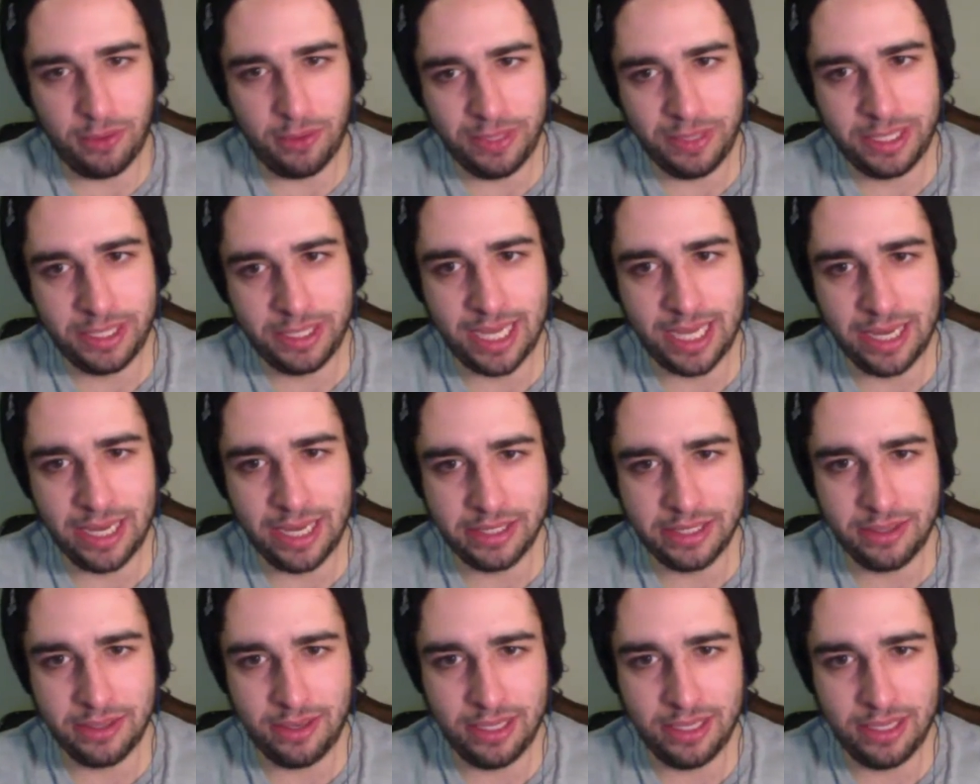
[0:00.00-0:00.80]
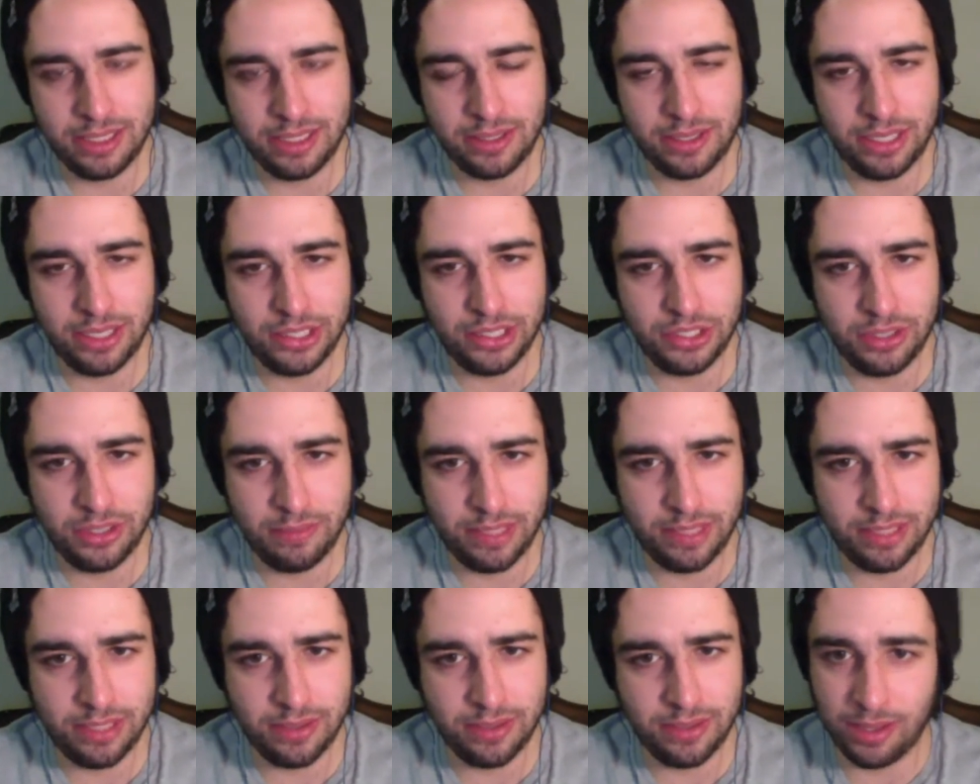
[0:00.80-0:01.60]
We kind of saw his audition. We
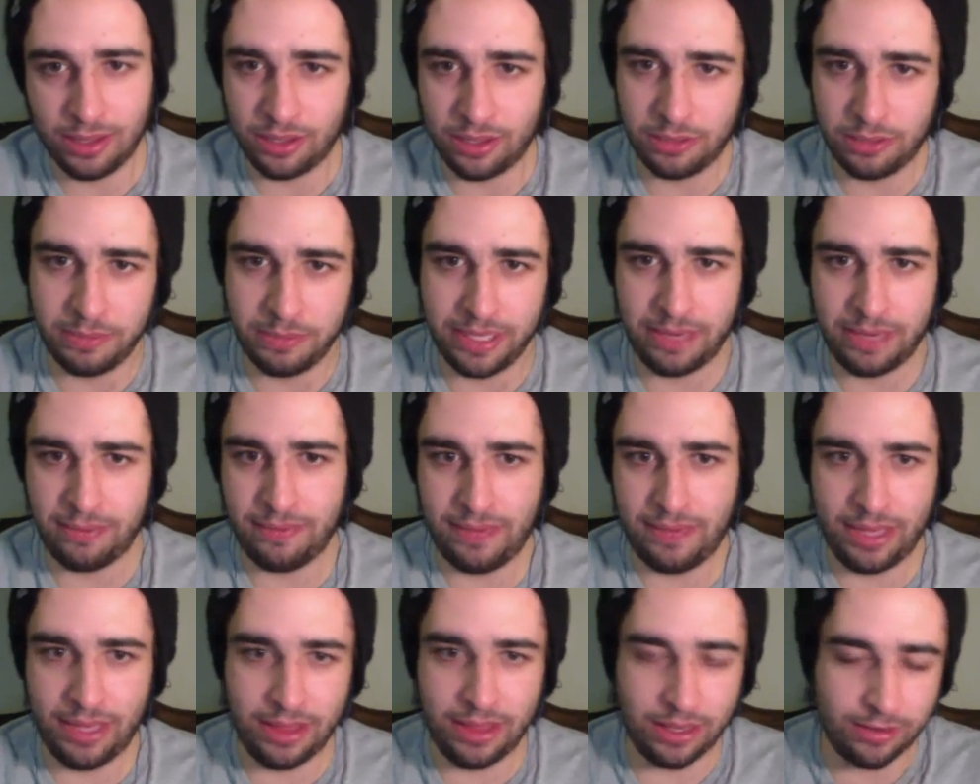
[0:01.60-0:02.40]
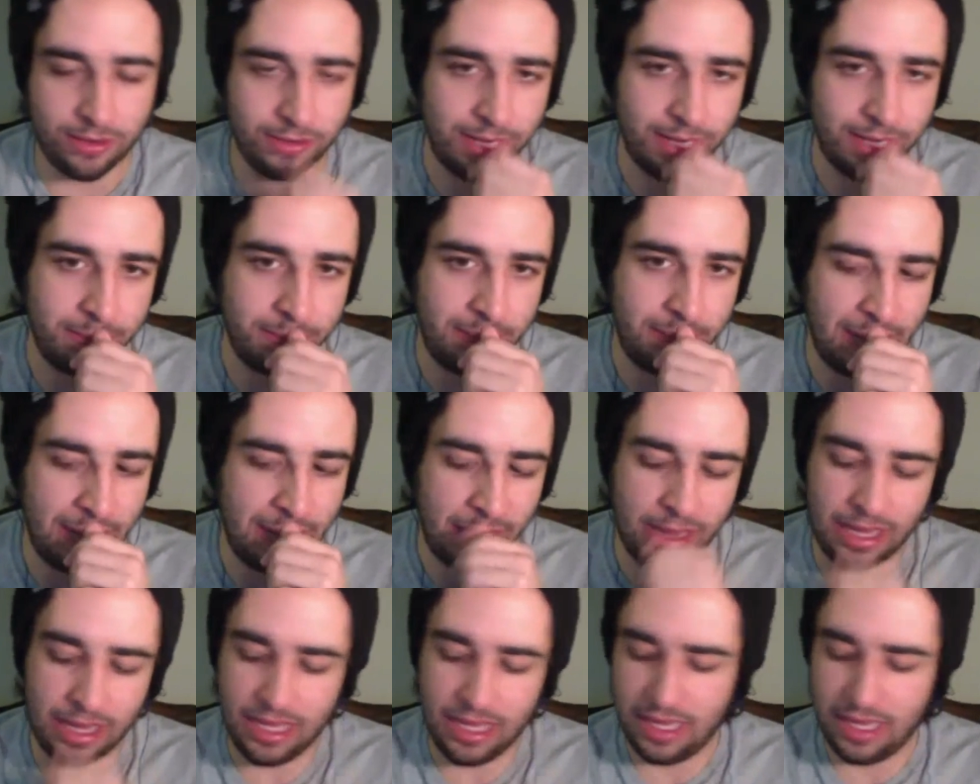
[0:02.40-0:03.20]
saw a little bit in the Green
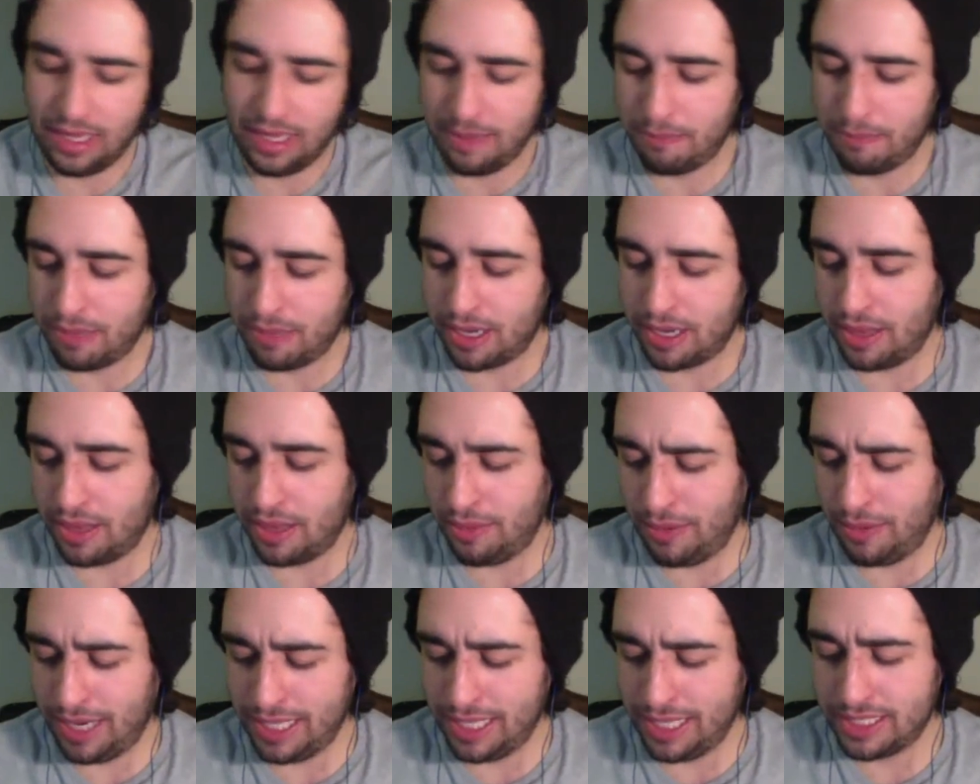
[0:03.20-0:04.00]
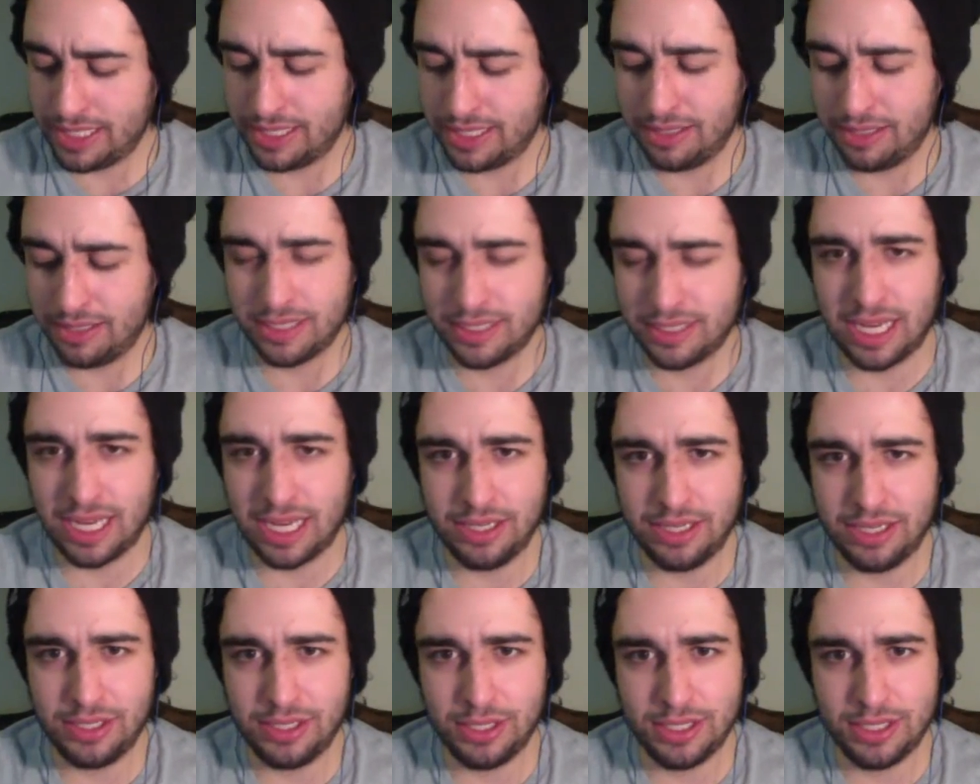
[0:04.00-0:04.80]
Mile, but otherwise he was kind
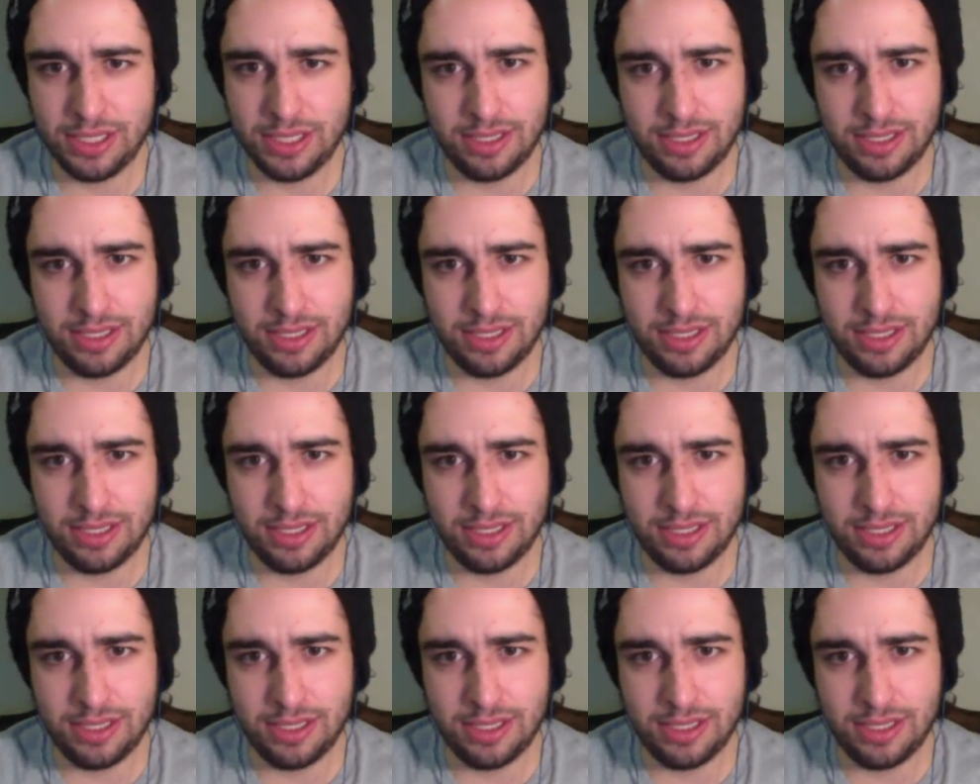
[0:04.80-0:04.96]
of just